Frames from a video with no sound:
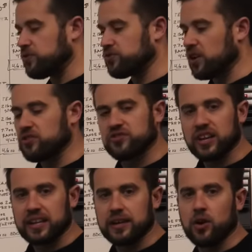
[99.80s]
as you saw just a
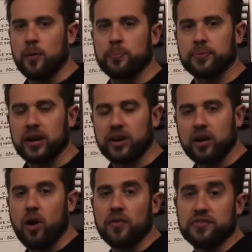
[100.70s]
second ago, I'm
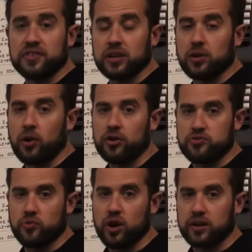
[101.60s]
carrying all this in a
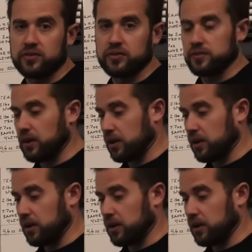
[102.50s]
large ruck,